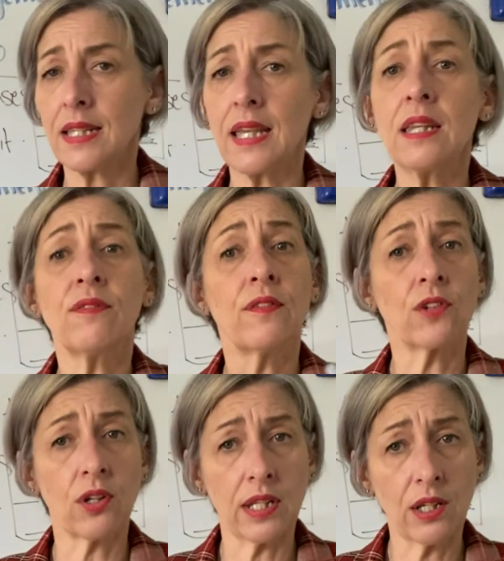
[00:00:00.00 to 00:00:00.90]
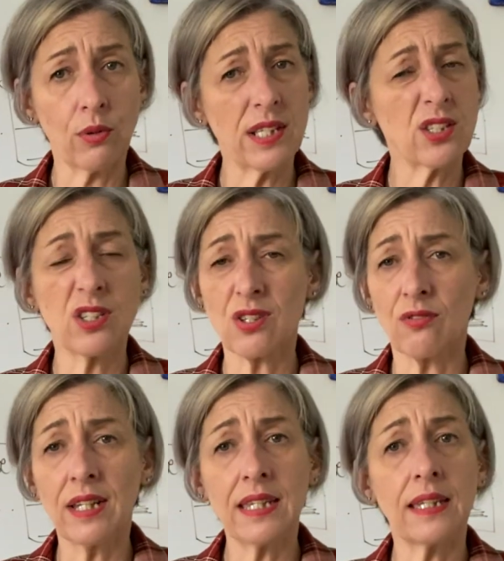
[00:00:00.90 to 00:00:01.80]
Again, if you've got any questions
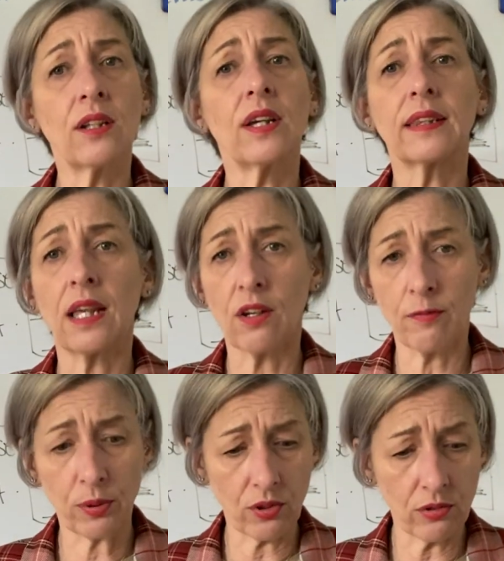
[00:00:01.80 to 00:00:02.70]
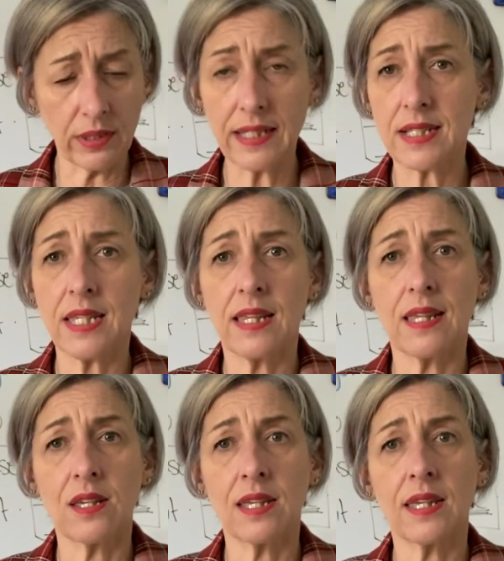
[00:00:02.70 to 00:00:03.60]
or anything like that, I've put all links here
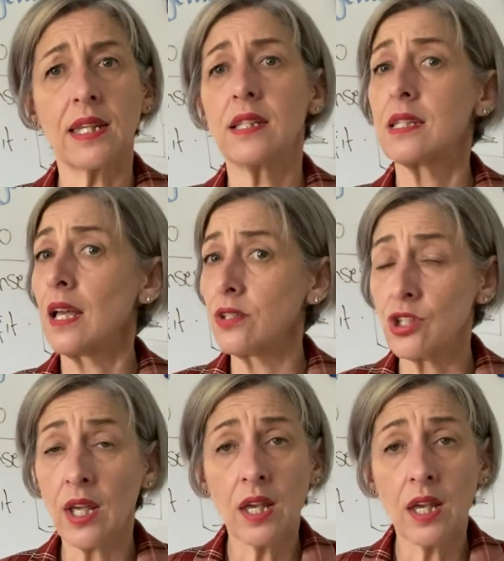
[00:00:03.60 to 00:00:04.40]
that you can get in touch.